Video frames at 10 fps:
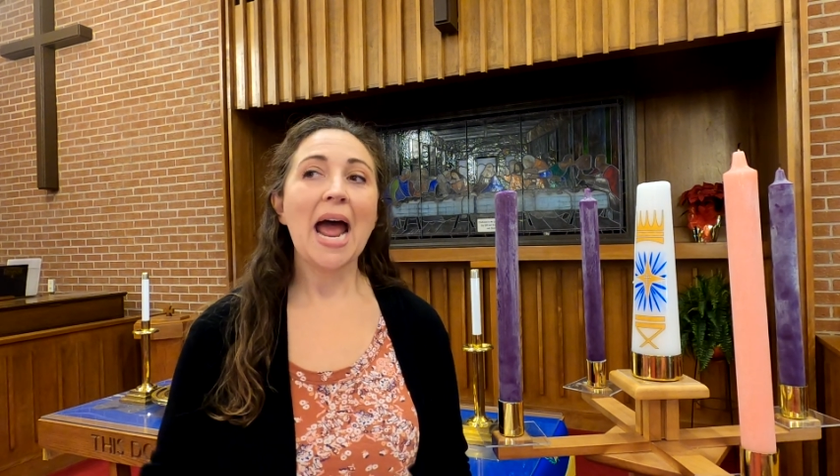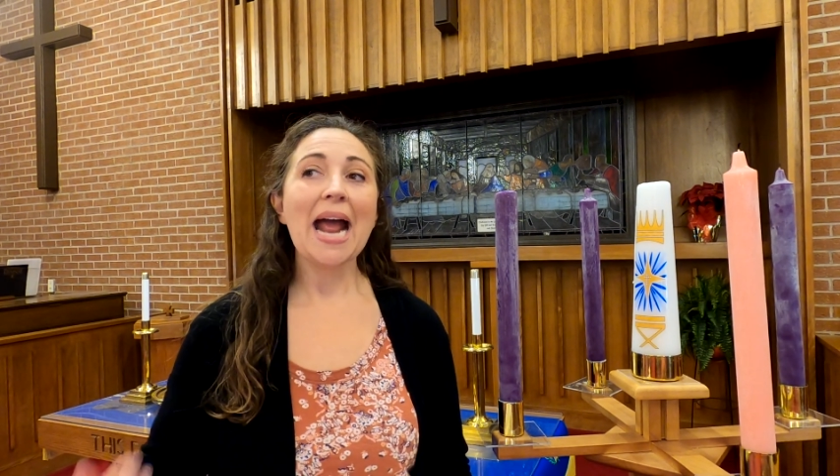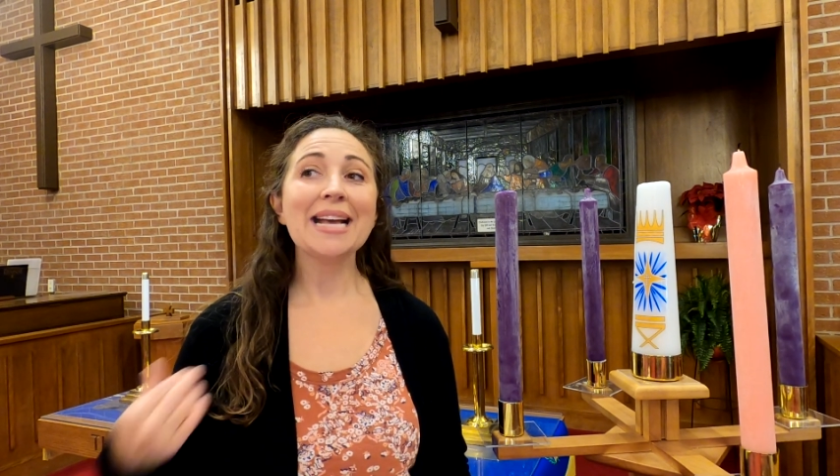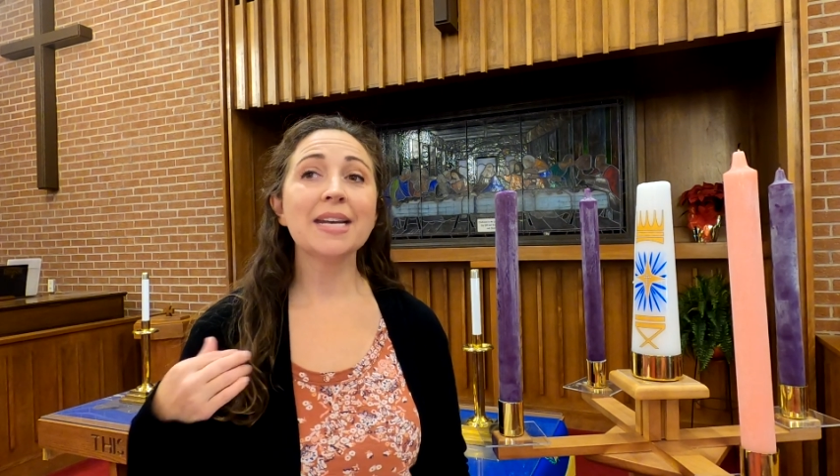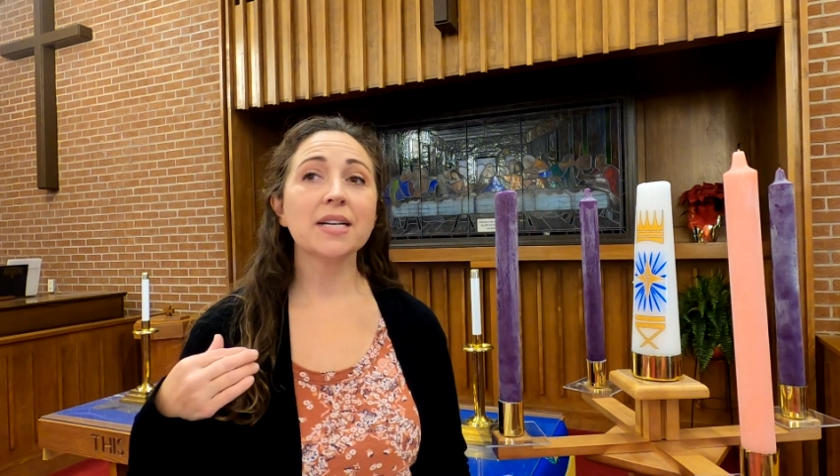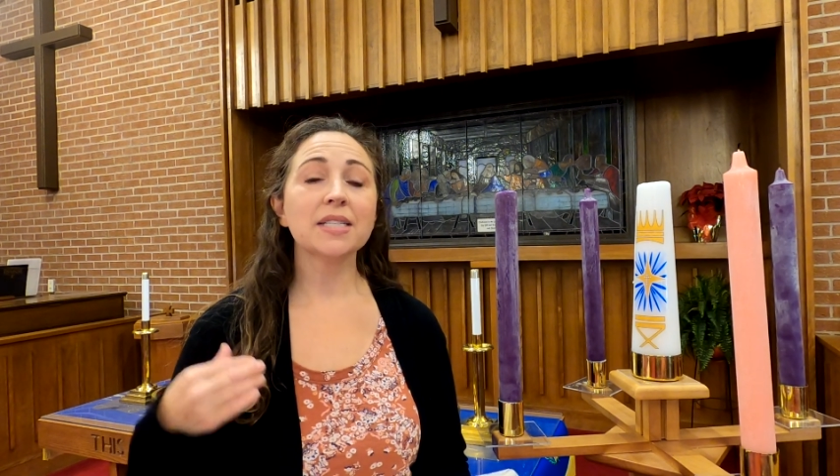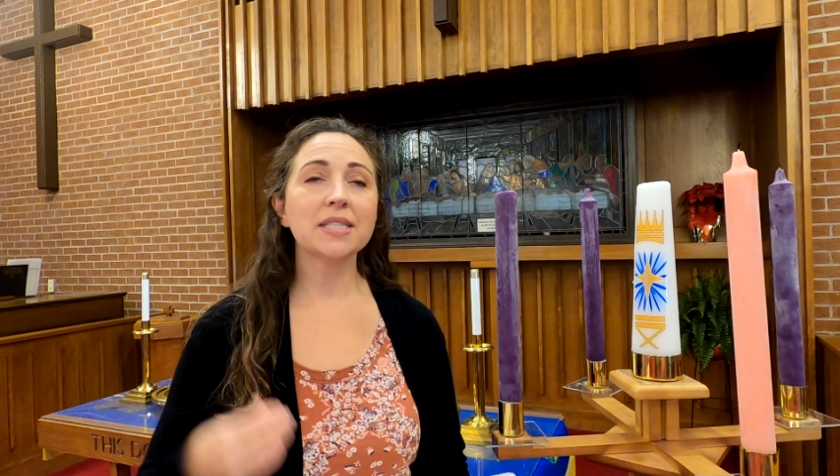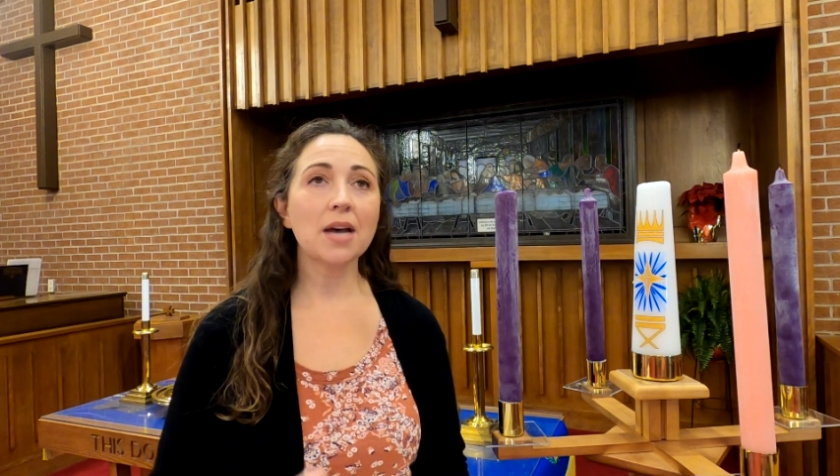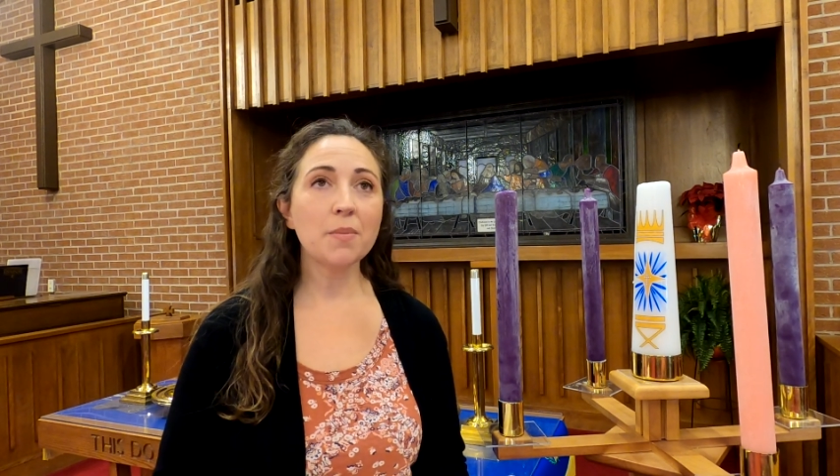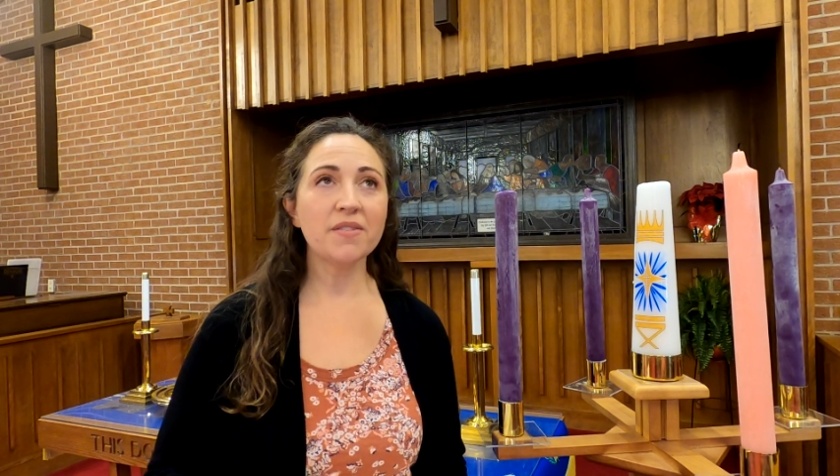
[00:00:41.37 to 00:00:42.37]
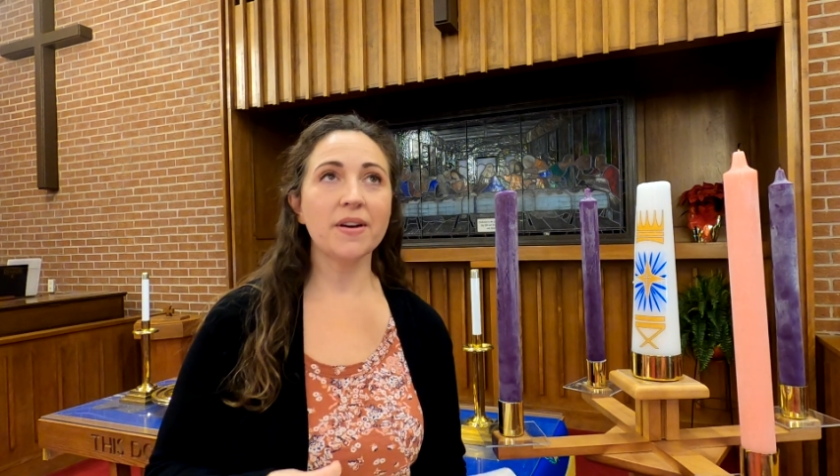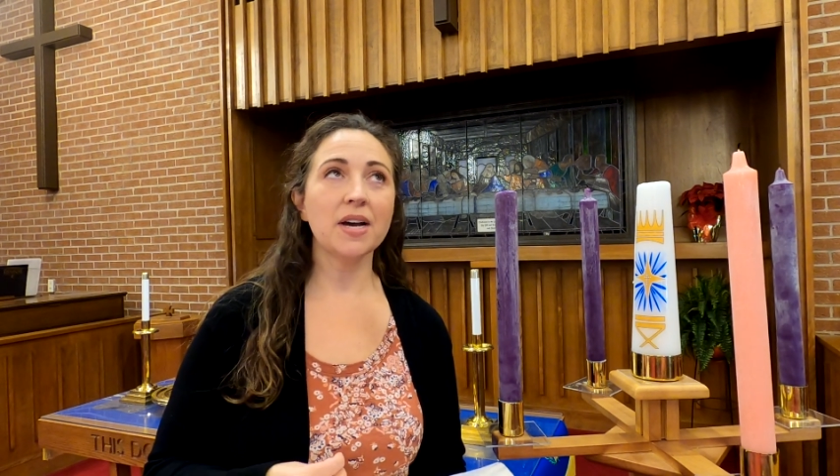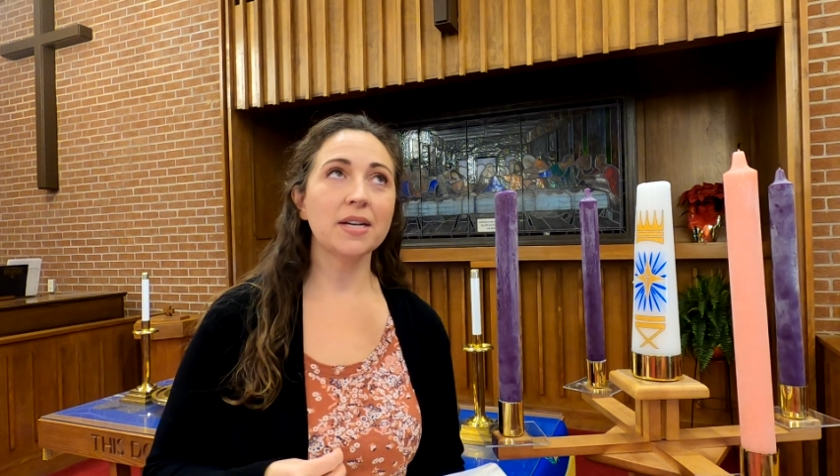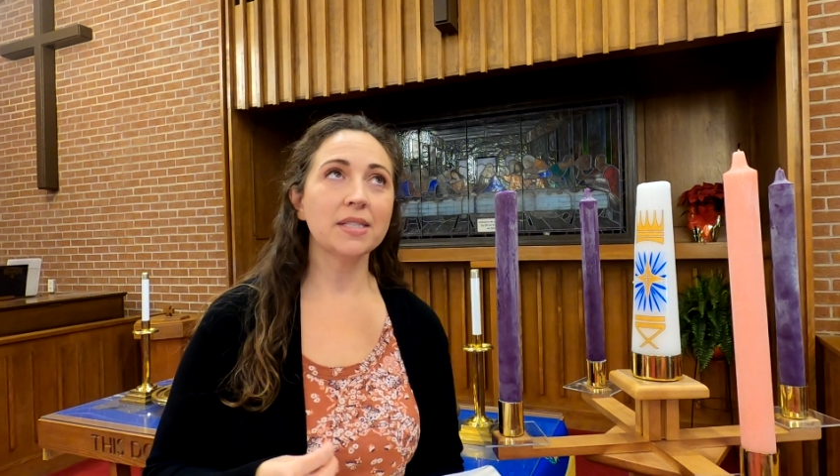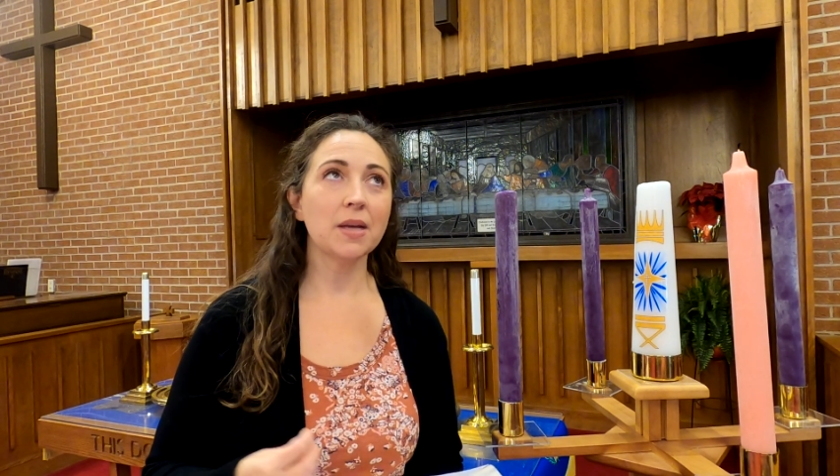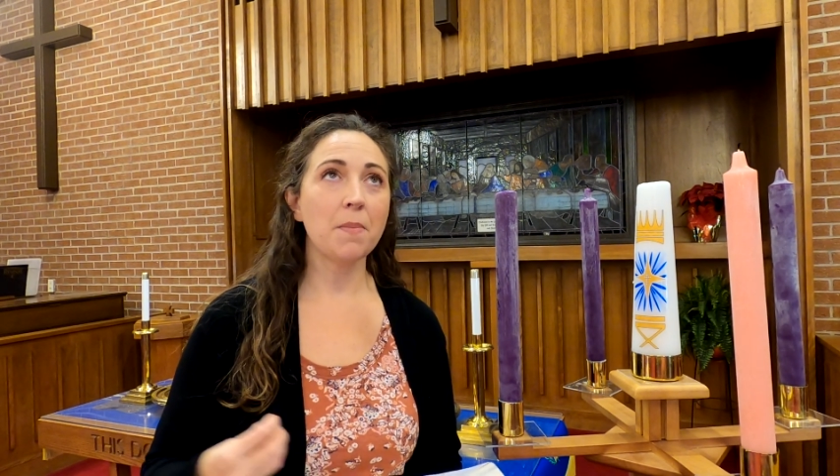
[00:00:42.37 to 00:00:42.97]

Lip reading: and some of us